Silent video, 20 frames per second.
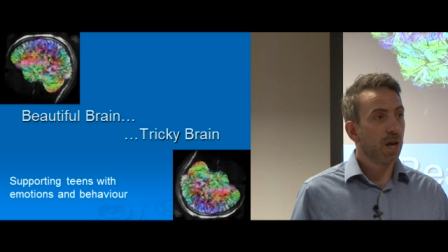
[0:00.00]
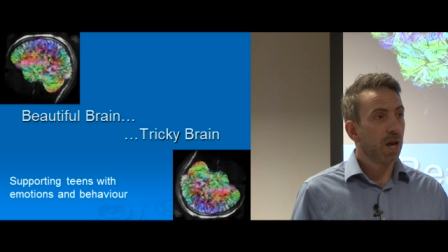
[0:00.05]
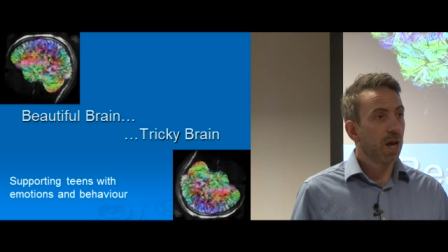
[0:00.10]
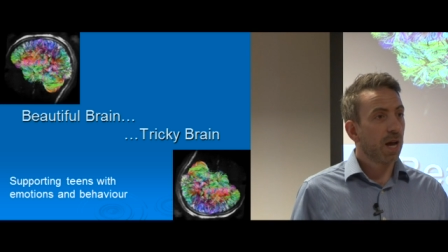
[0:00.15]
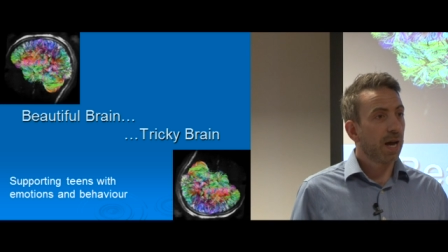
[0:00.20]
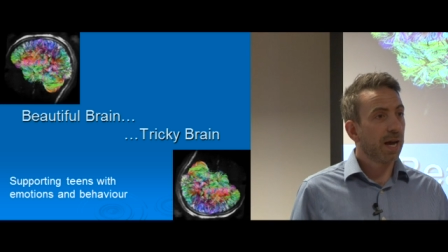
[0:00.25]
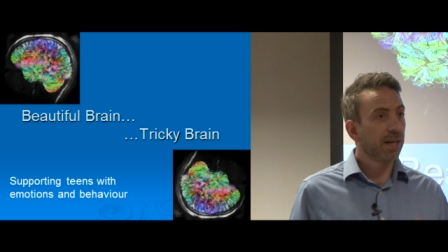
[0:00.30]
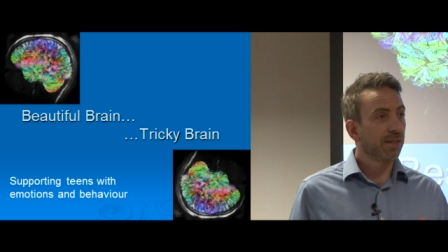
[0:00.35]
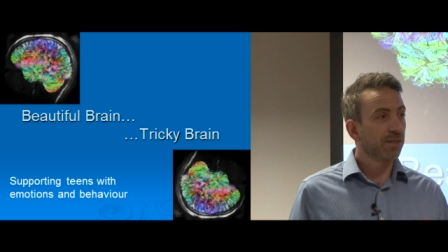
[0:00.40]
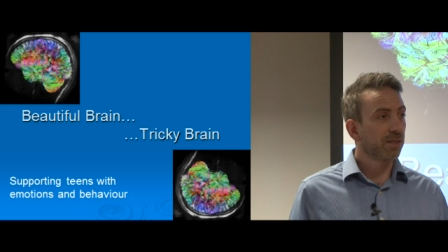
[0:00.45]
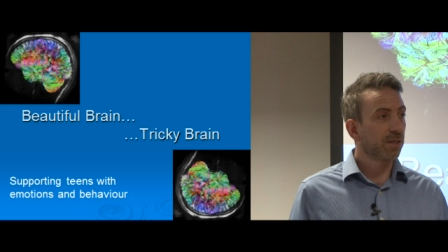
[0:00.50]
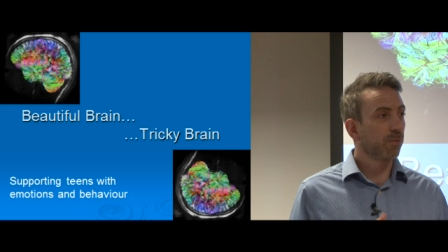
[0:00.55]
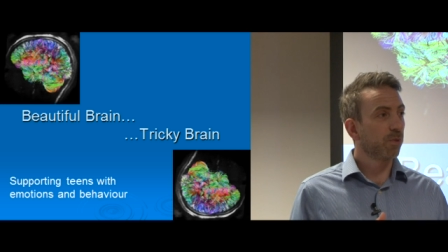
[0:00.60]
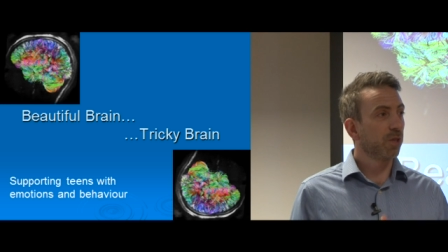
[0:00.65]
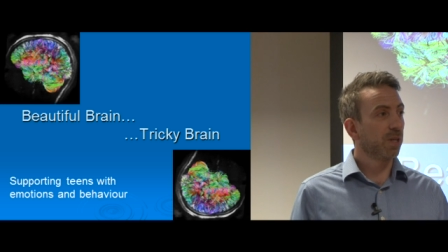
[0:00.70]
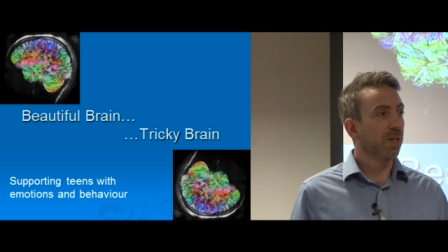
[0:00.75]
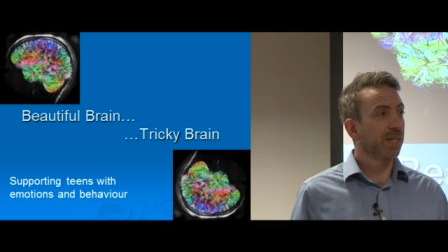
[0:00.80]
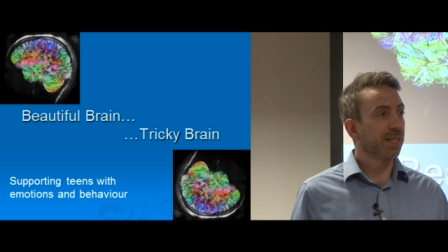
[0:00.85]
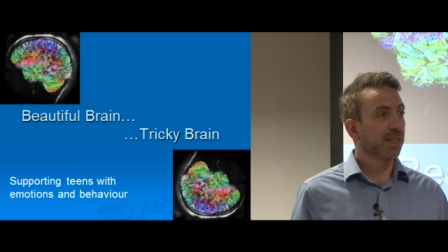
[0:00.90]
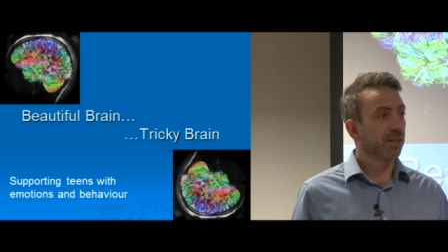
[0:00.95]
and some of the
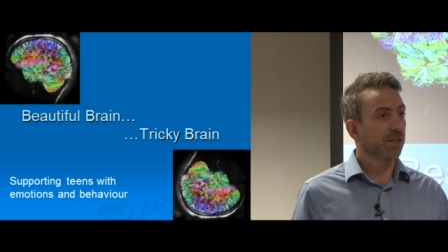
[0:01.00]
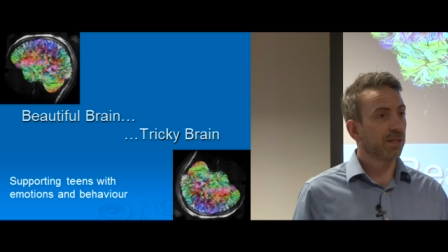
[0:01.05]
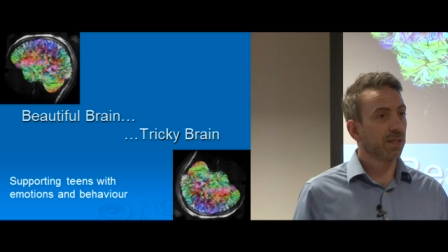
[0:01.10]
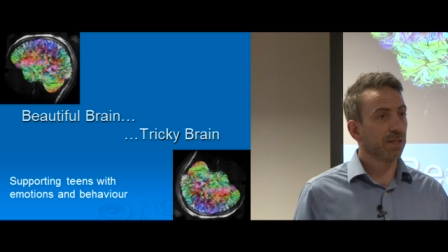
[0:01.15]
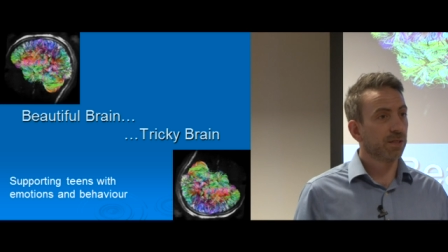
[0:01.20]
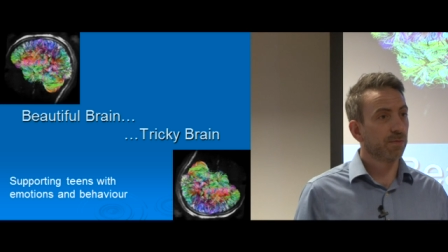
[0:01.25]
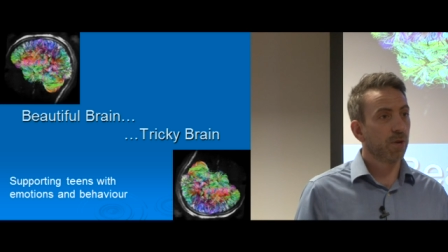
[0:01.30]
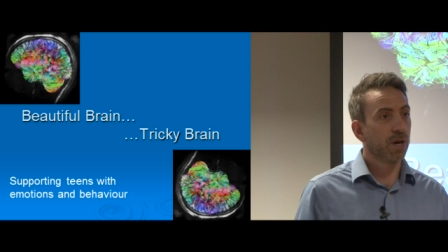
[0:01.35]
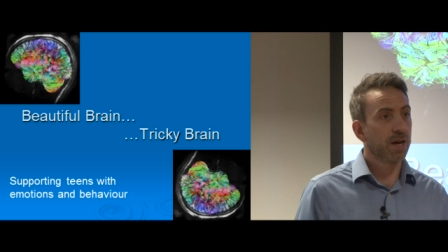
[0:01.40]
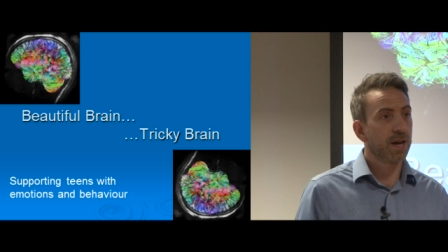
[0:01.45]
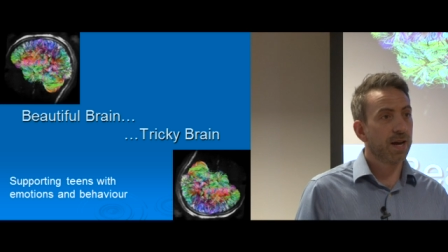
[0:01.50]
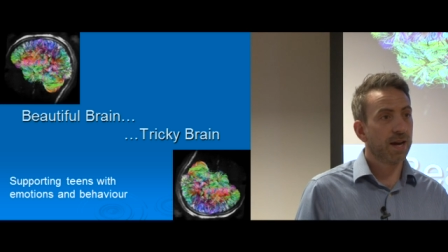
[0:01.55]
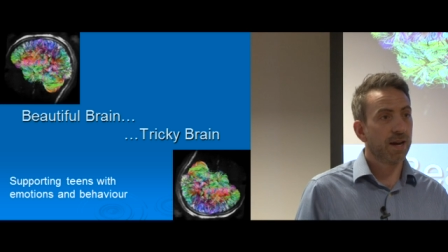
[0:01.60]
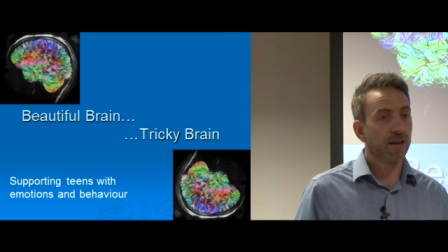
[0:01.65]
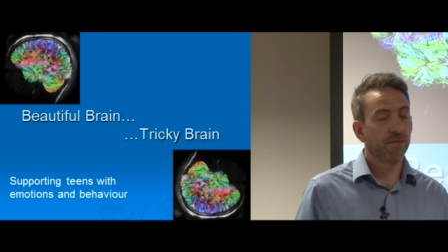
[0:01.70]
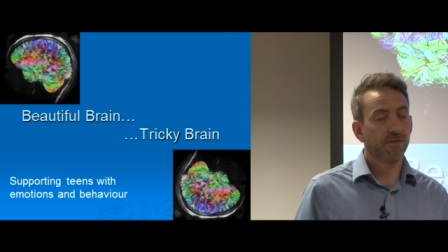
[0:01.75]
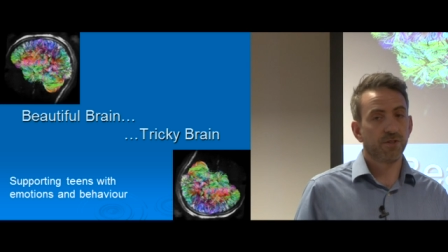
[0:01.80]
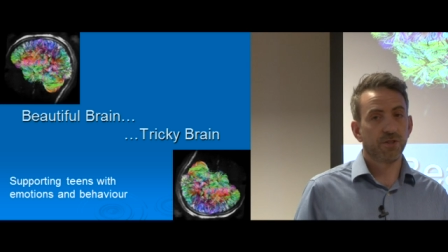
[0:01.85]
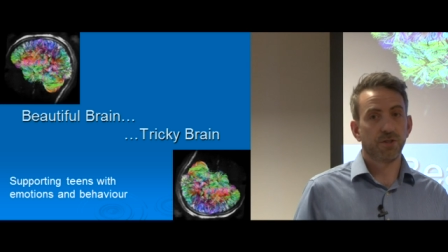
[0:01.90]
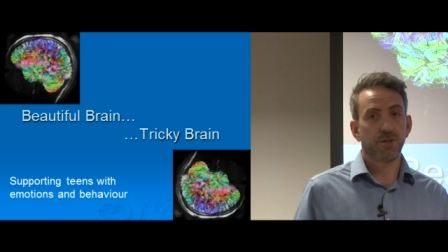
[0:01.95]
links this might
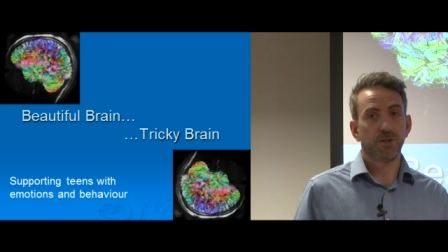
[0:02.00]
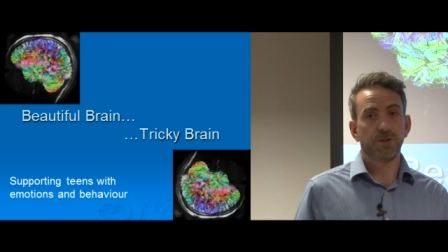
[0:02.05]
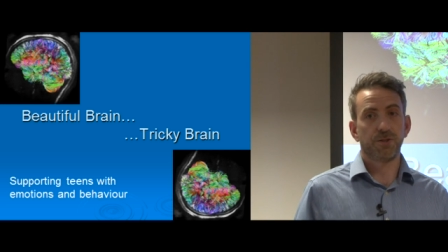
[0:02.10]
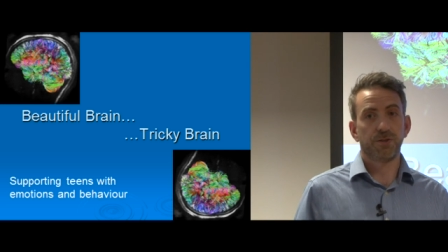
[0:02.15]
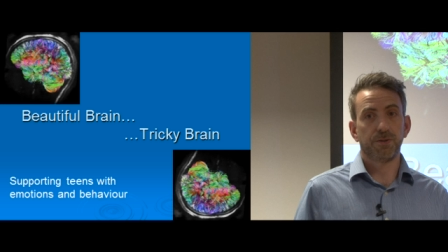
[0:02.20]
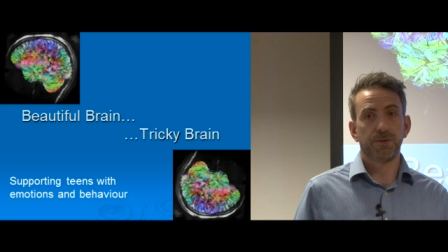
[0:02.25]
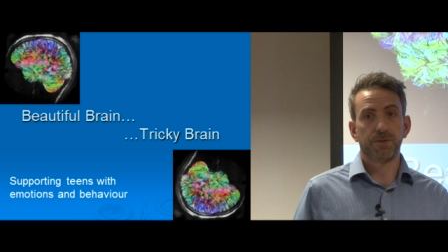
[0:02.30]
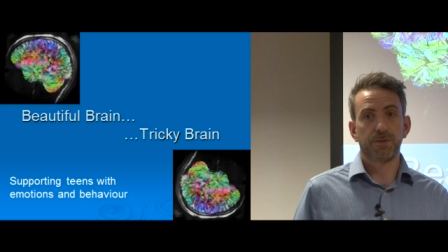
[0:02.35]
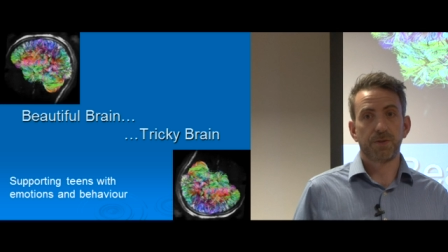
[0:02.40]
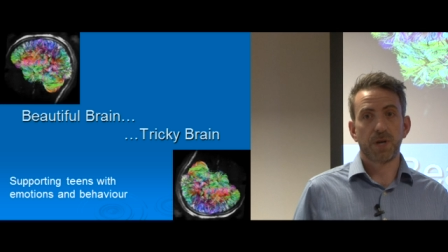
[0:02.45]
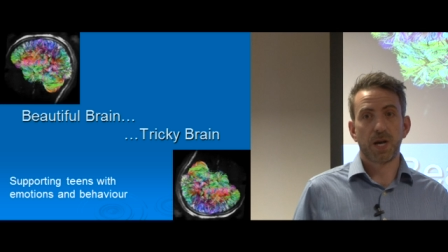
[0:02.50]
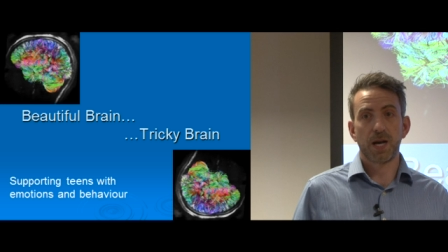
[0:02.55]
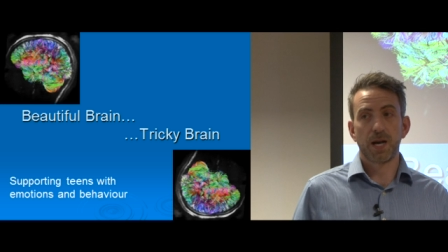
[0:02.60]
have to